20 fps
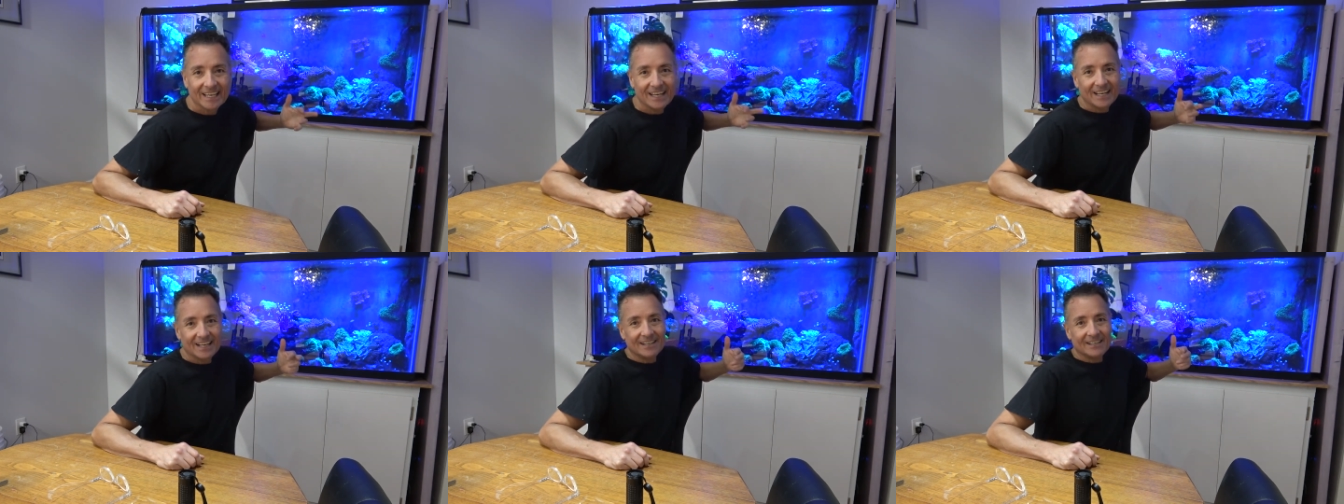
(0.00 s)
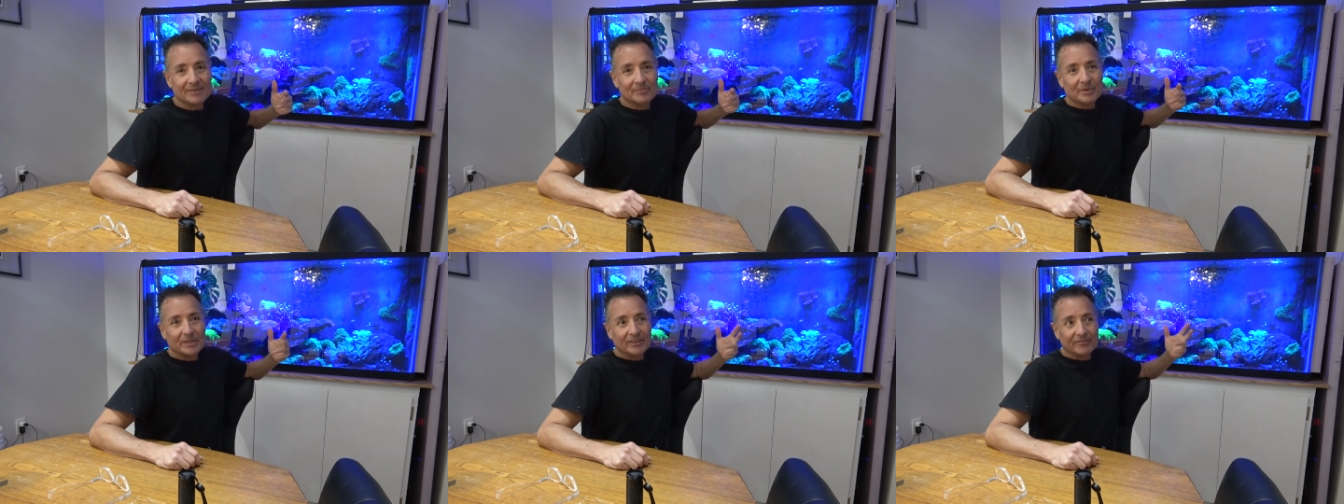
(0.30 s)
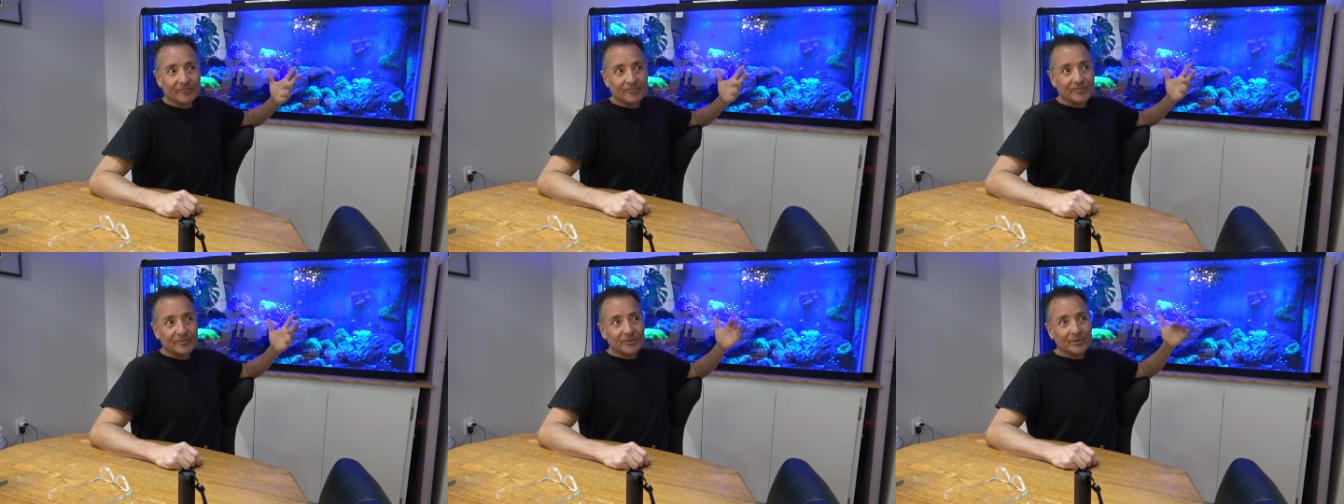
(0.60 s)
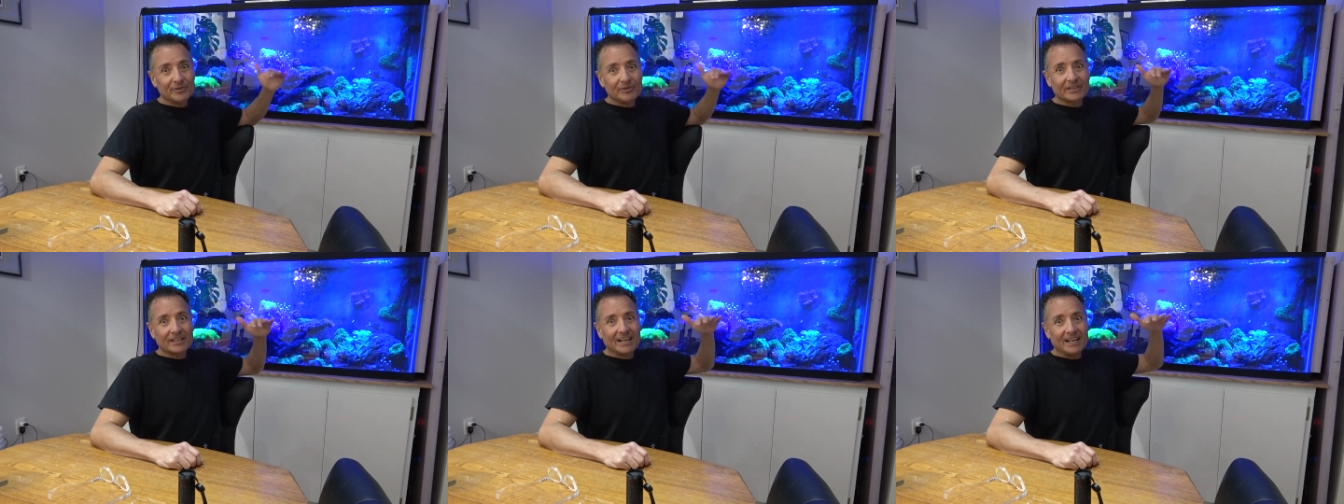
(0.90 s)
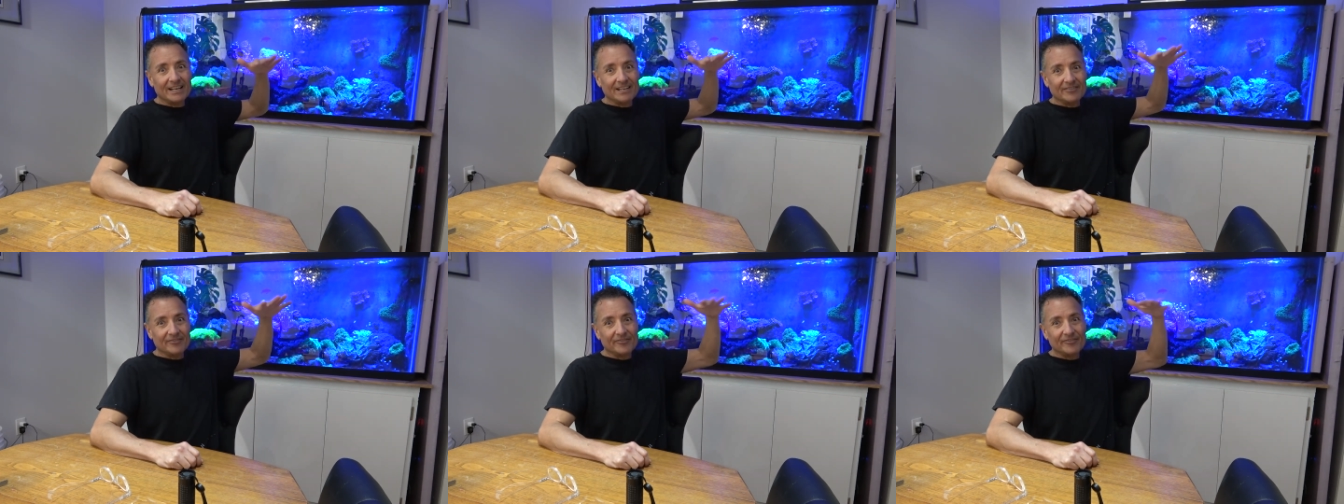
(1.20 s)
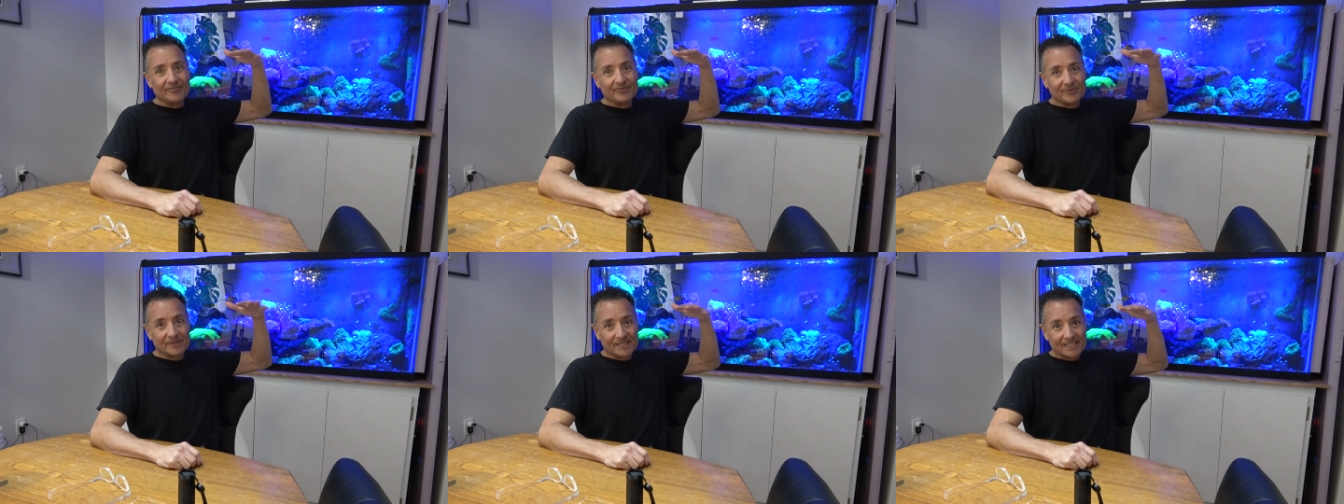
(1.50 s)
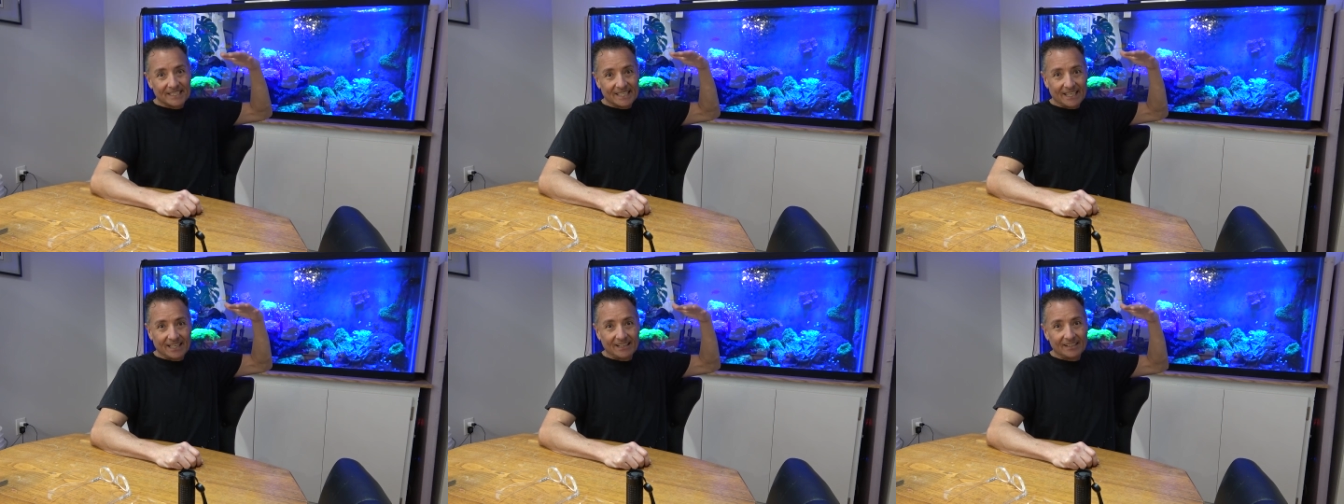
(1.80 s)
but the food kind of
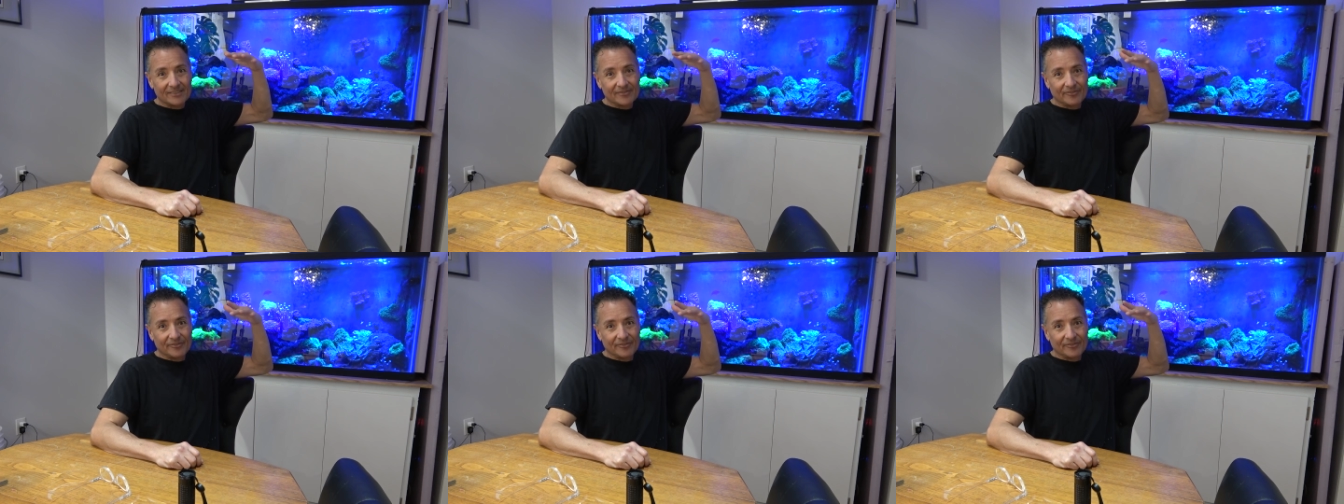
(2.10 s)
stays